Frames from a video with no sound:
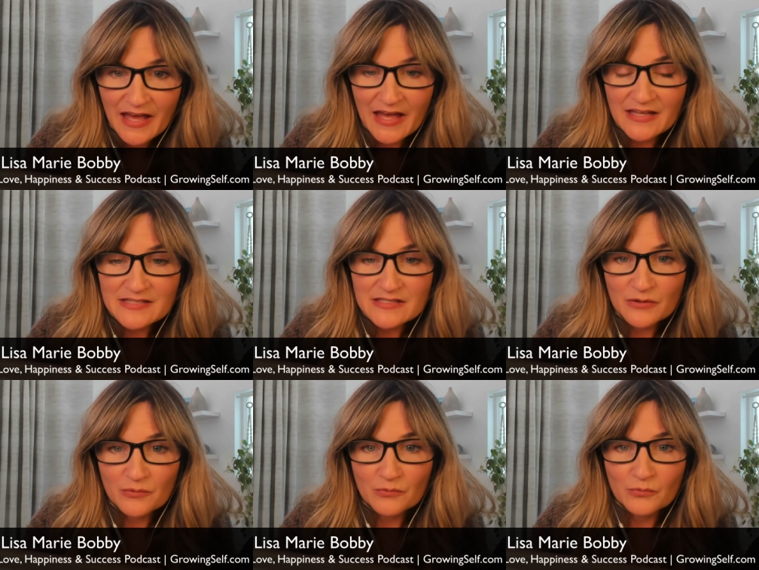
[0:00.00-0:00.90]
And
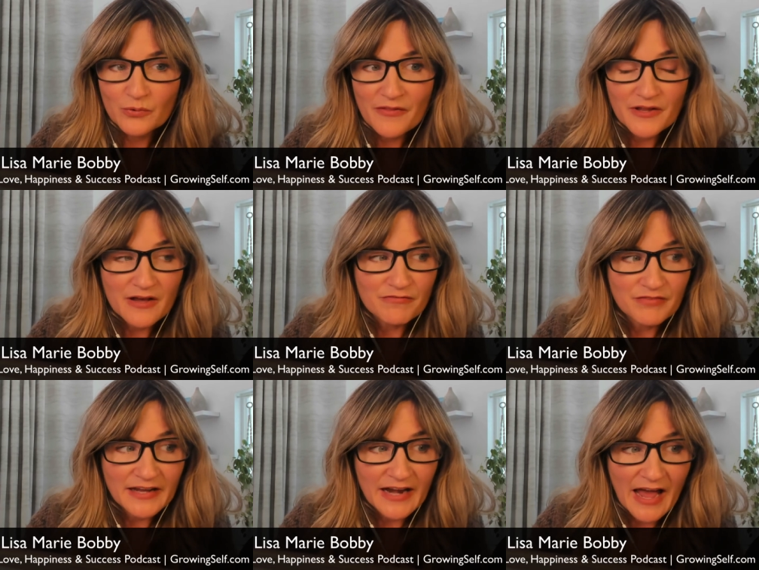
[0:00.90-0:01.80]
when a
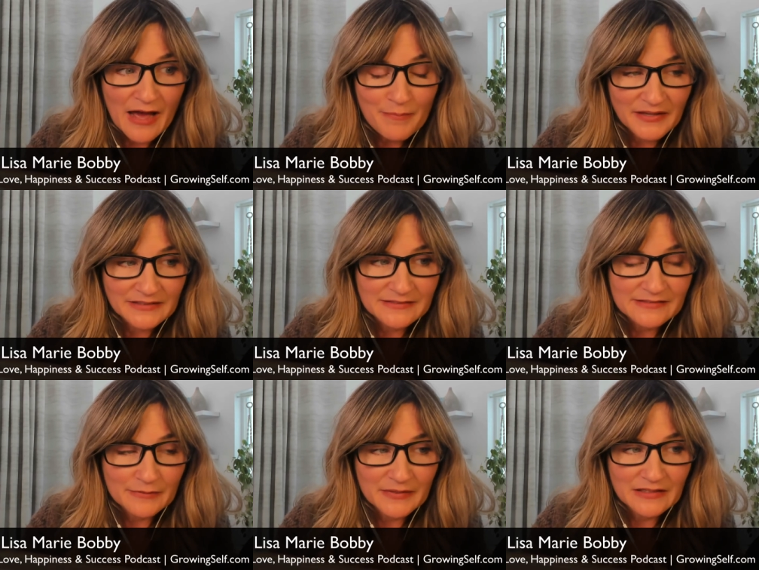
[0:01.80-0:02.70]
fight happens,
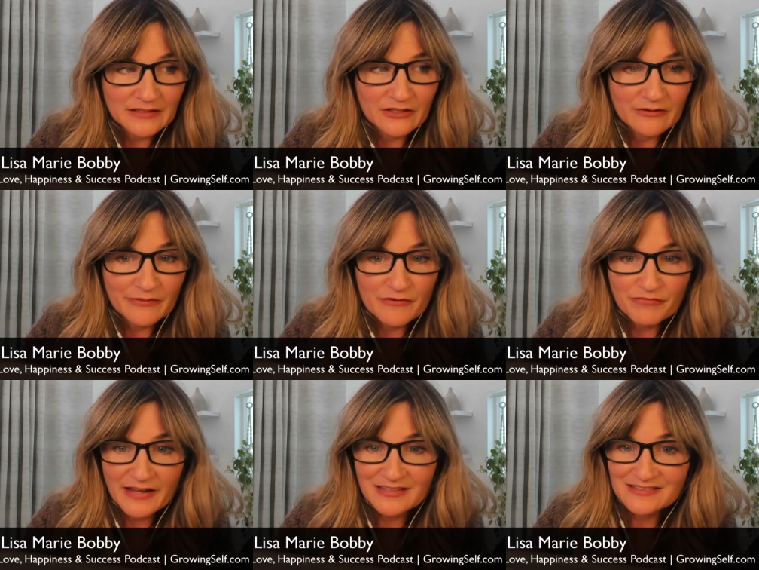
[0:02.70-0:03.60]
I mean, you know, the
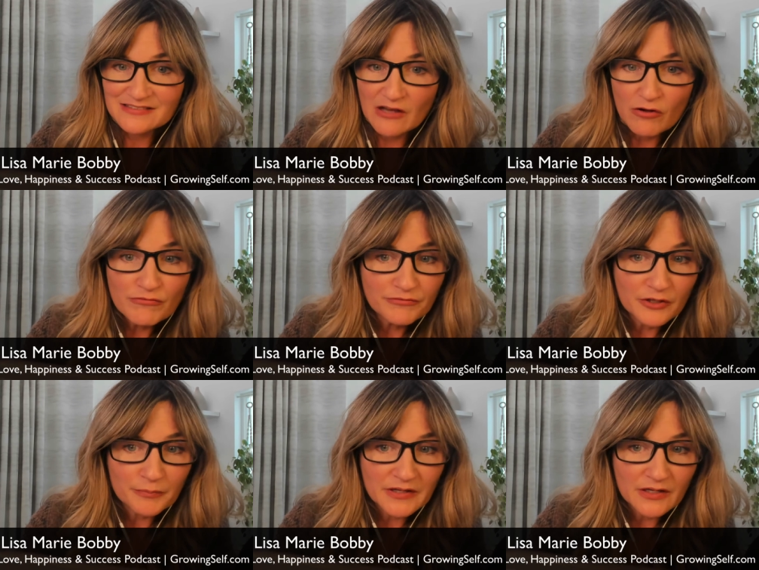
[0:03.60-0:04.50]
fight itself
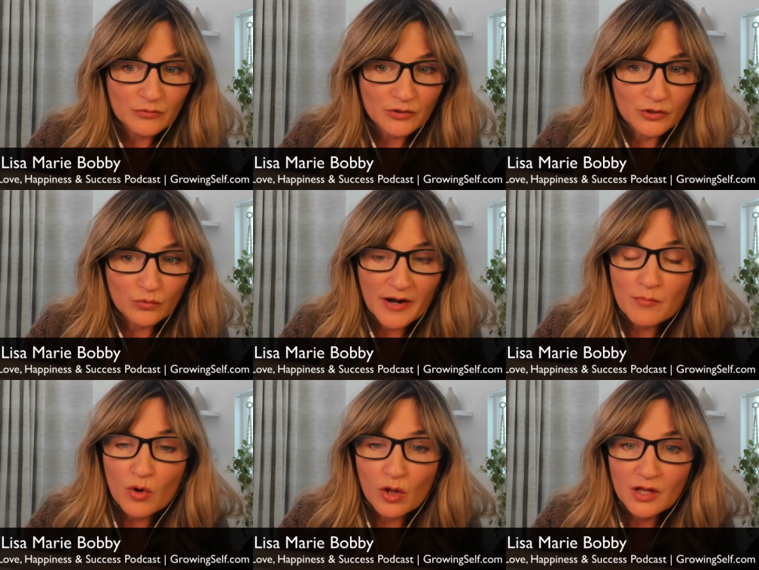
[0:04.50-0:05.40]
can be a
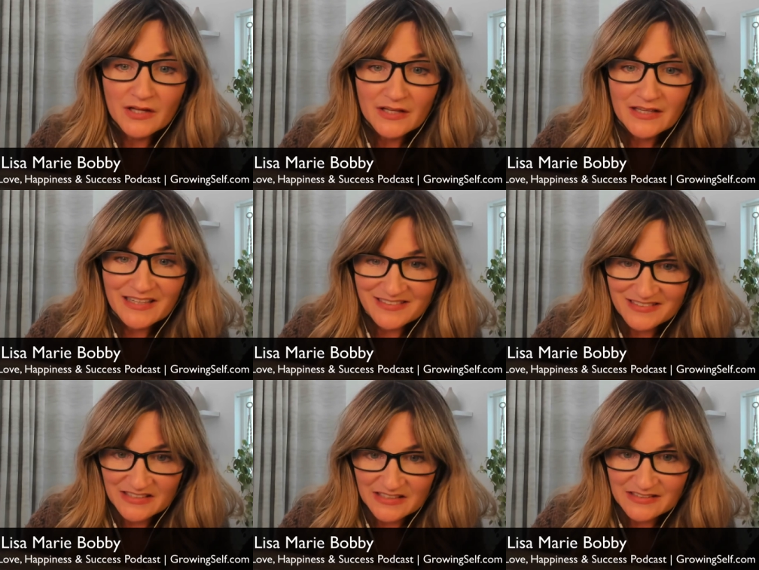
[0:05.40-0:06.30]
regrettable
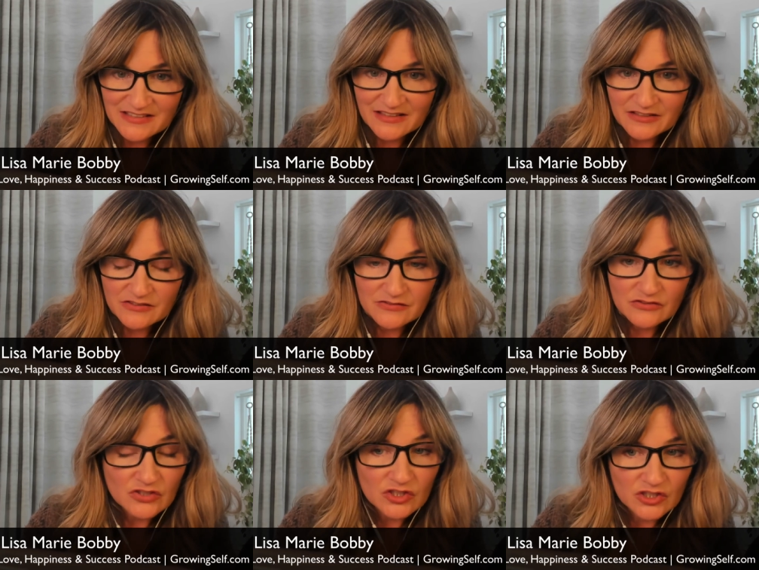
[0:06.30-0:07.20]
incident, and there's
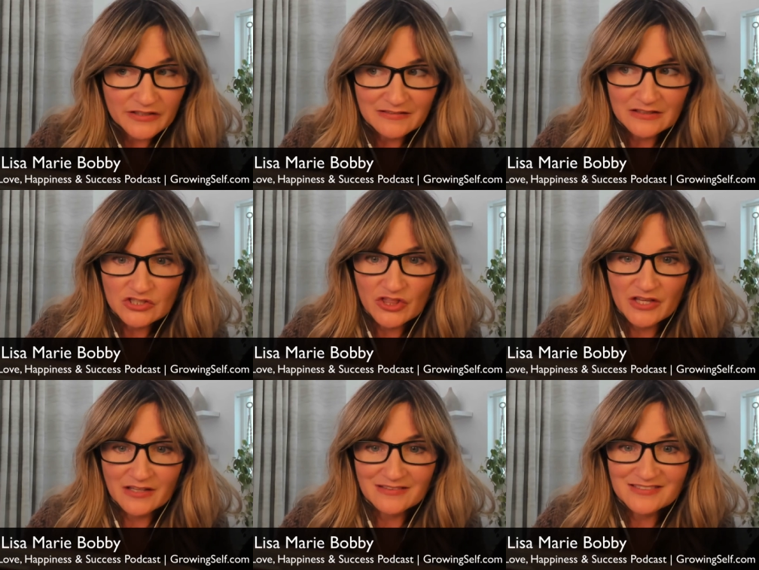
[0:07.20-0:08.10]
certainly such a
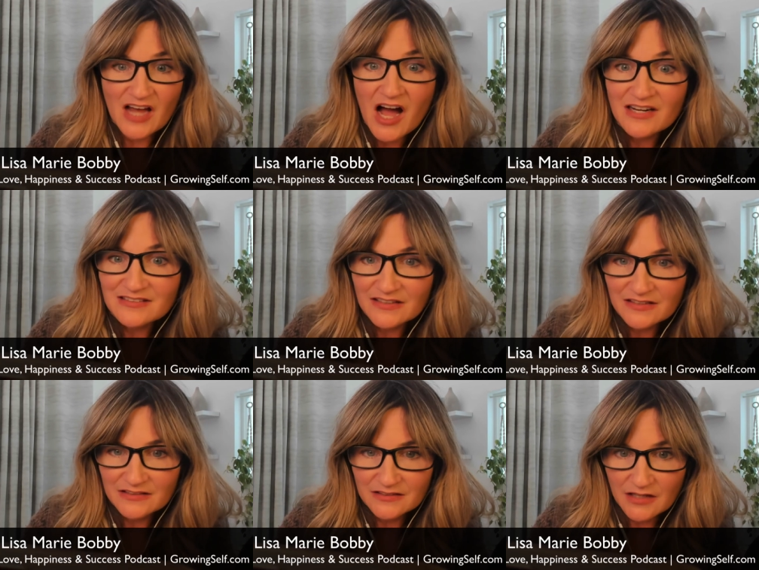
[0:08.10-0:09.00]
thing as
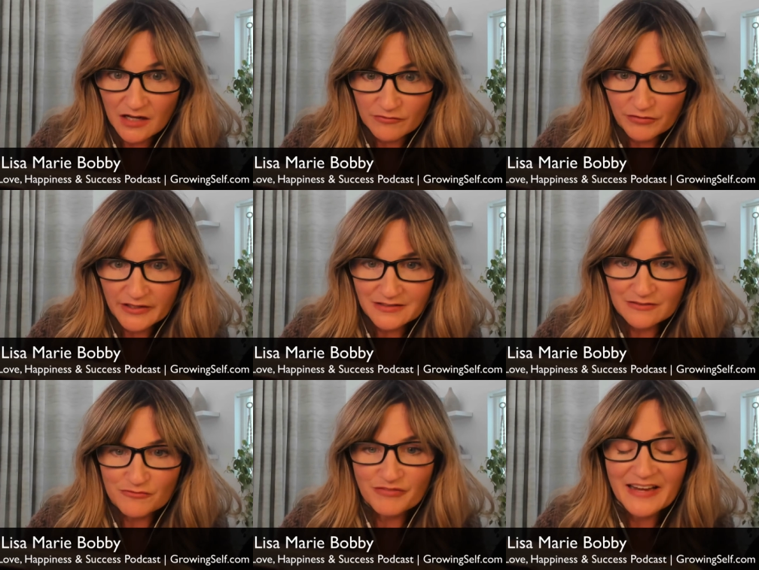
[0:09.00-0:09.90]
toxic conflict
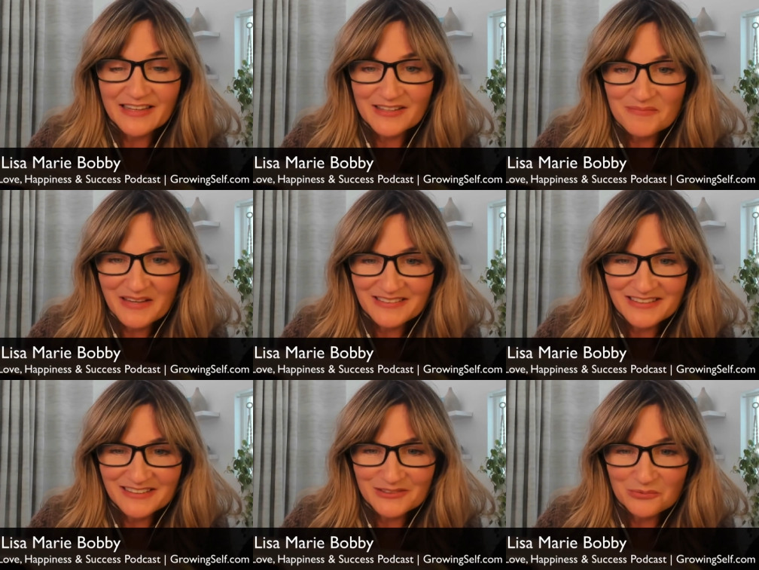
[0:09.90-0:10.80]
and fighting that makes
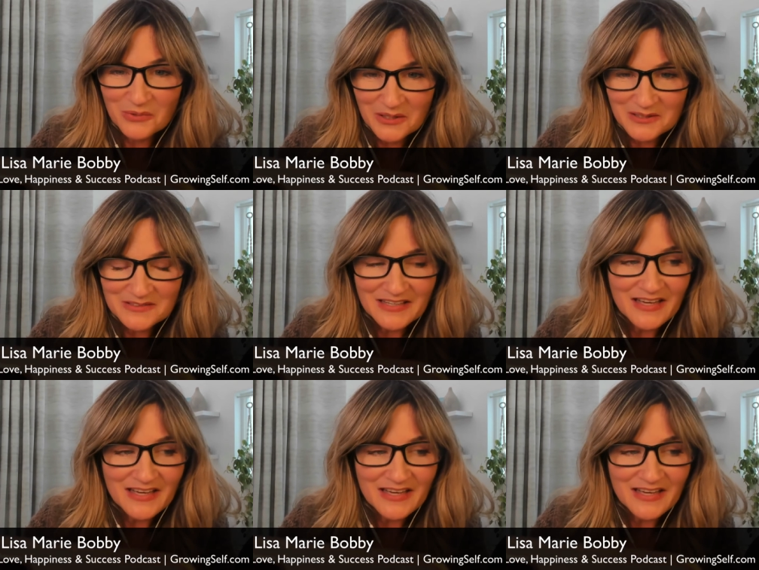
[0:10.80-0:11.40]
things worse.